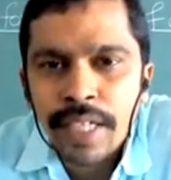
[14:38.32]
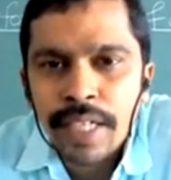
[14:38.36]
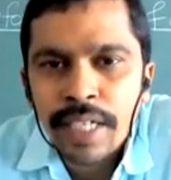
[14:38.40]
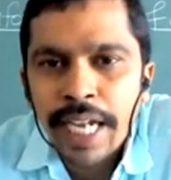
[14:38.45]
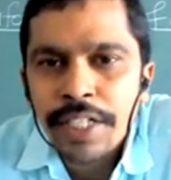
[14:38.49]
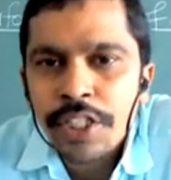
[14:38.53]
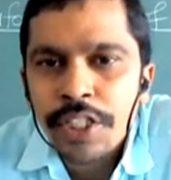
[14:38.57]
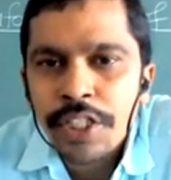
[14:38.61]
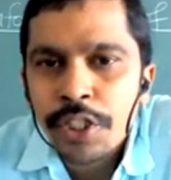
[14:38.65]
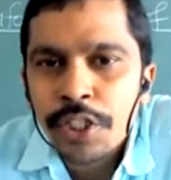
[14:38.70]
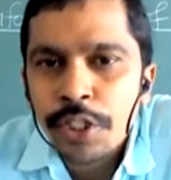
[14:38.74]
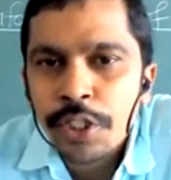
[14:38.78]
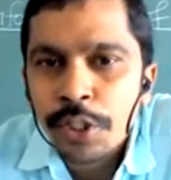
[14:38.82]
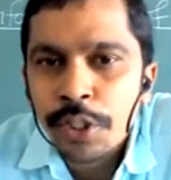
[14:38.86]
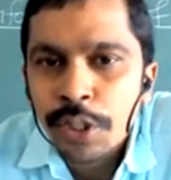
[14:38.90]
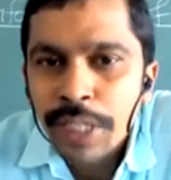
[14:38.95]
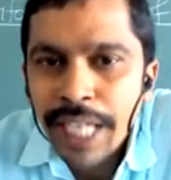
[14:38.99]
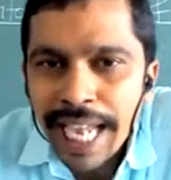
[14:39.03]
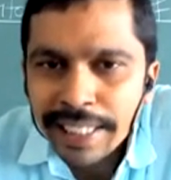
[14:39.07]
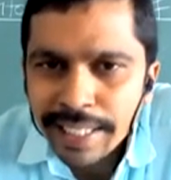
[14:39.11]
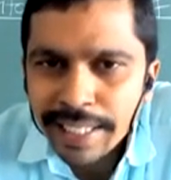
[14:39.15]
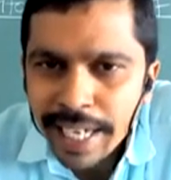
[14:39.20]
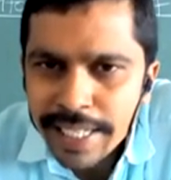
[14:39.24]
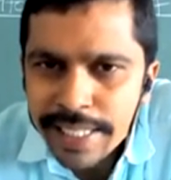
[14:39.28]
Right, to
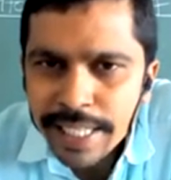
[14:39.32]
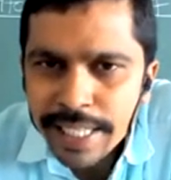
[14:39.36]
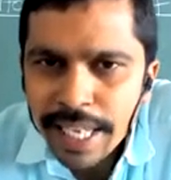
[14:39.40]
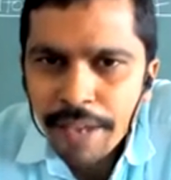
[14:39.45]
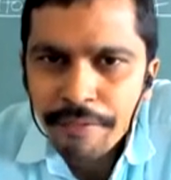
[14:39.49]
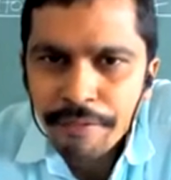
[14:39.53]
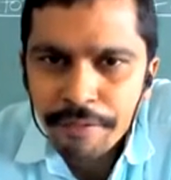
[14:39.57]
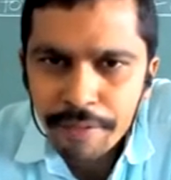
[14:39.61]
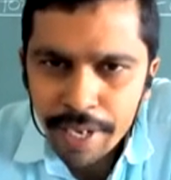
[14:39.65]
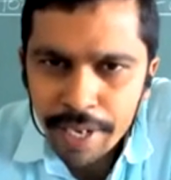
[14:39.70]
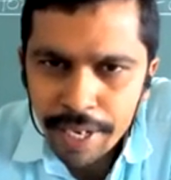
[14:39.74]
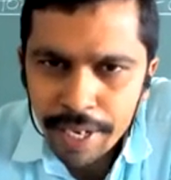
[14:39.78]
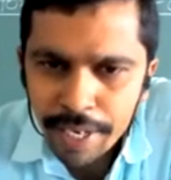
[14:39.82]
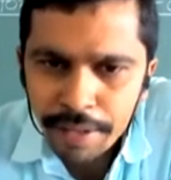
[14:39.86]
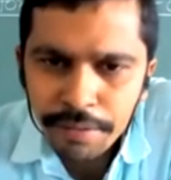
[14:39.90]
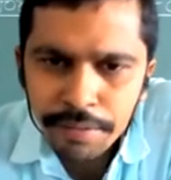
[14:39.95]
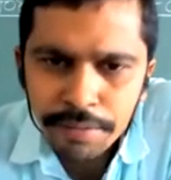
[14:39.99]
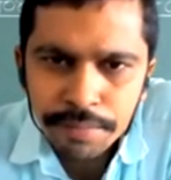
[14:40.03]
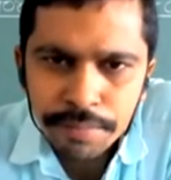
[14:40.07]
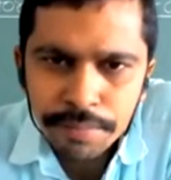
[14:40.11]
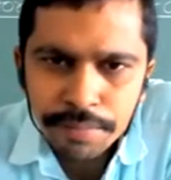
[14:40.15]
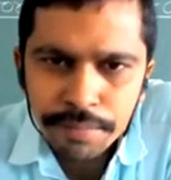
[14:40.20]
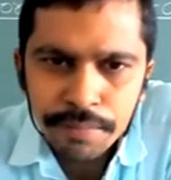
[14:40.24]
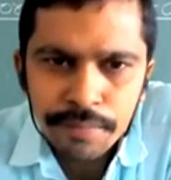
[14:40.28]
characterize a wave,
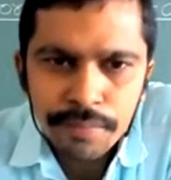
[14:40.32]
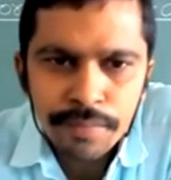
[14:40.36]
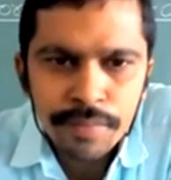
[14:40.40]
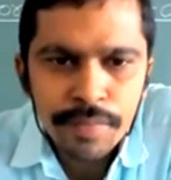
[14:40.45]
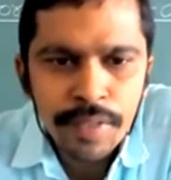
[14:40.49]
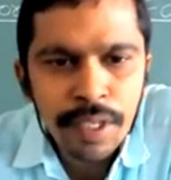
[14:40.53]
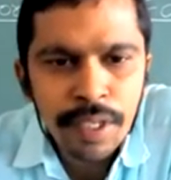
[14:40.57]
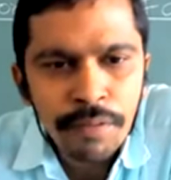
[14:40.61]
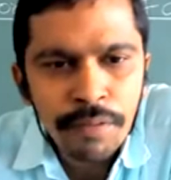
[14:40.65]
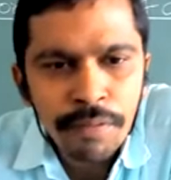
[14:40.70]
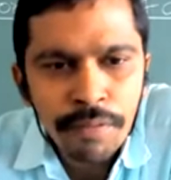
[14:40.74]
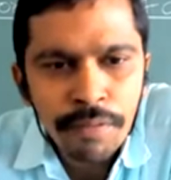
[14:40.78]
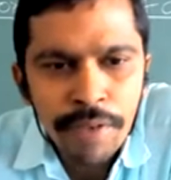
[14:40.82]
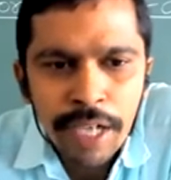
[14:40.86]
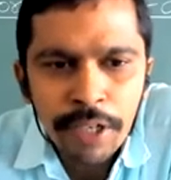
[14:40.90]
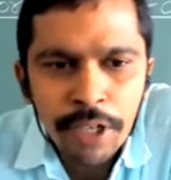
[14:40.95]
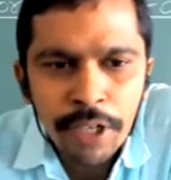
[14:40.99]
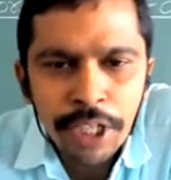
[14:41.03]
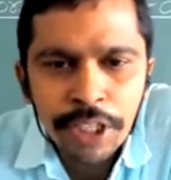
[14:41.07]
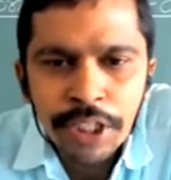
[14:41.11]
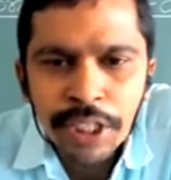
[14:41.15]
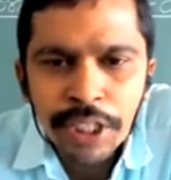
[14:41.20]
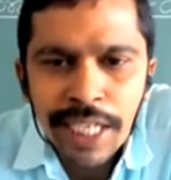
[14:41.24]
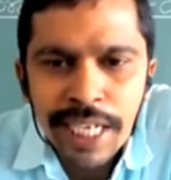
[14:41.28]
we are
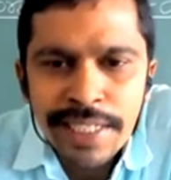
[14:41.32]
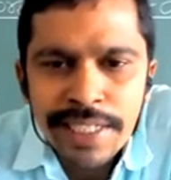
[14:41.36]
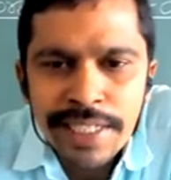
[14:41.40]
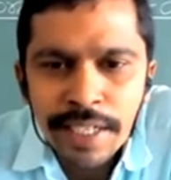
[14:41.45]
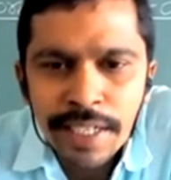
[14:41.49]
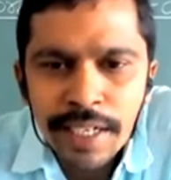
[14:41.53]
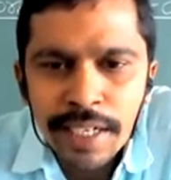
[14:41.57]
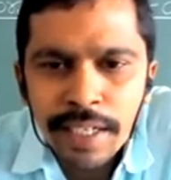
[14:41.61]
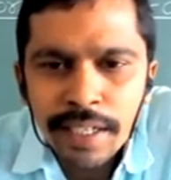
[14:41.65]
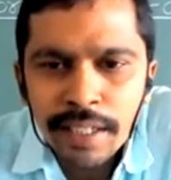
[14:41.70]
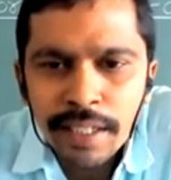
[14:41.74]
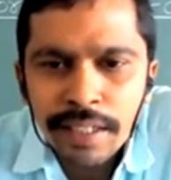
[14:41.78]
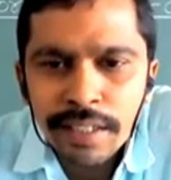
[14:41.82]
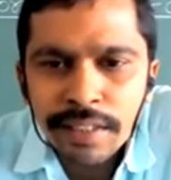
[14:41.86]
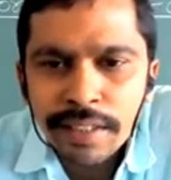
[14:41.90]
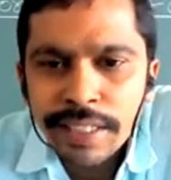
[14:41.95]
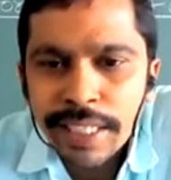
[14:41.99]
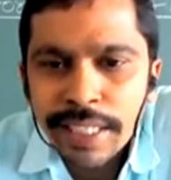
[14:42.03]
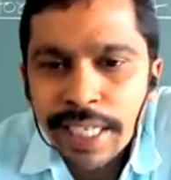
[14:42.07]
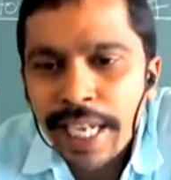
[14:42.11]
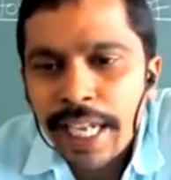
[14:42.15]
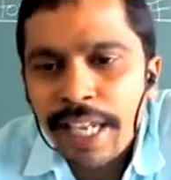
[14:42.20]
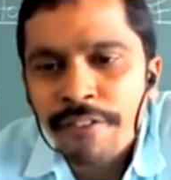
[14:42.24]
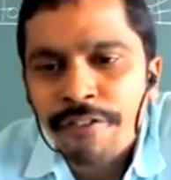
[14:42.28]
going to consider
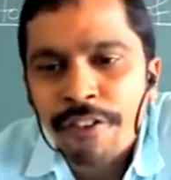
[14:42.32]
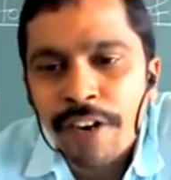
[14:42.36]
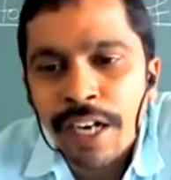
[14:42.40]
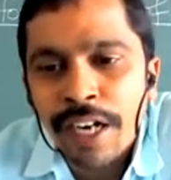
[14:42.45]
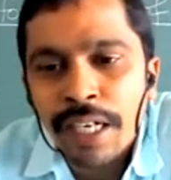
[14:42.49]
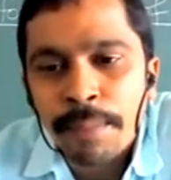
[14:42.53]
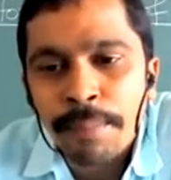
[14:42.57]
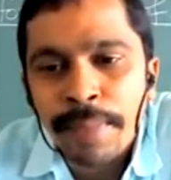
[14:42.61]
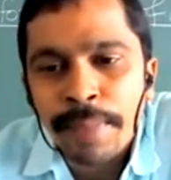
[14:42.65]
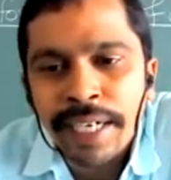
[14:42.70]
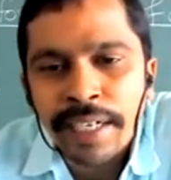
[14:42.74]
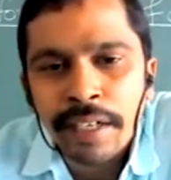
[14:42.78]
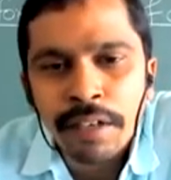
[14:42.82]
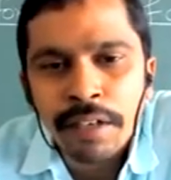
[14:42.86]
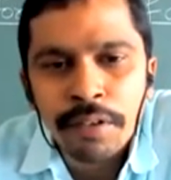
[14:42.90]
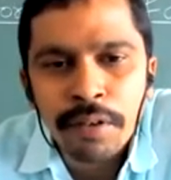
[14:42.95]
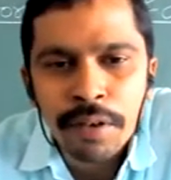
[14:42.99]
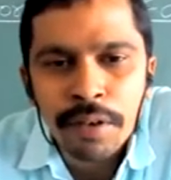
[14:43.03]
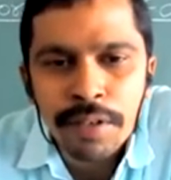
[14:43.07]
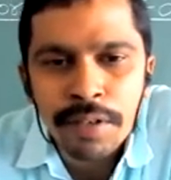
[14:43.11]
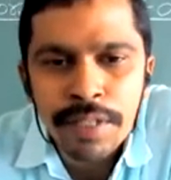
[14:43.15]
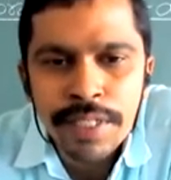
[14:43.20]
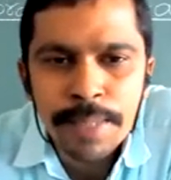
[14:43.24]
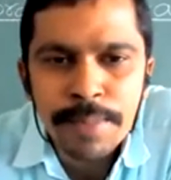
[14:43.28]
three fundamental
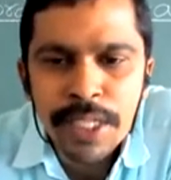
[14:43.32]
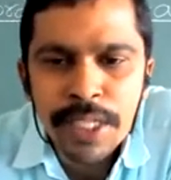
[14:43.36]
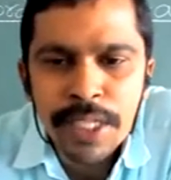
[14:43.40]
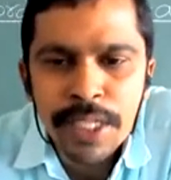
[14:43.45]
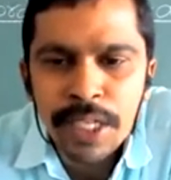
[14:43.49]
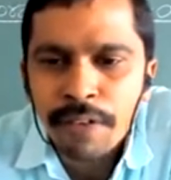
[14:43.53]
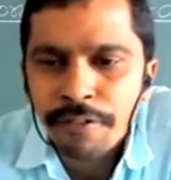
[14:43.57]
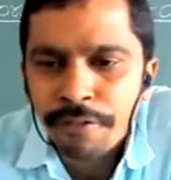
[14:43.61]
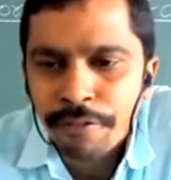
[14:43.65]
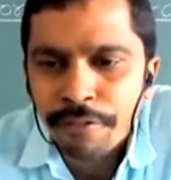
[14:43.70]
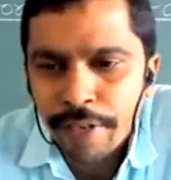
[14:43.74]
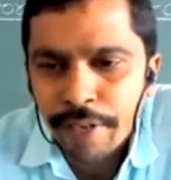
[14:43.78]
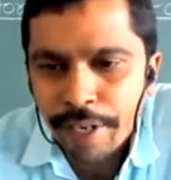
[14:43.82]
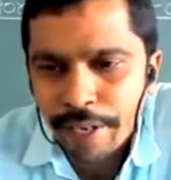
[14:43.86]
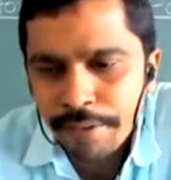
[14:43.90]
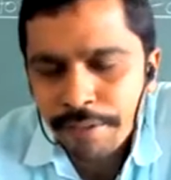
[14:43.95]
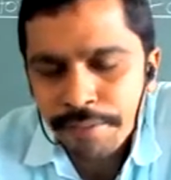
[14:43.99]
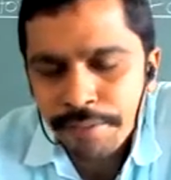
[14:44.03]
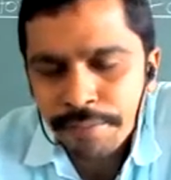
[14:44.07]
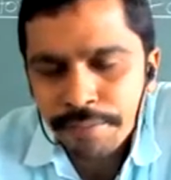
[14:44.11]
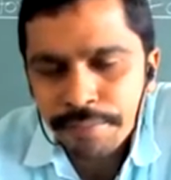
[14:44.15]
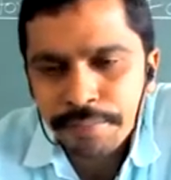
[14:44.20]
concepts of wave.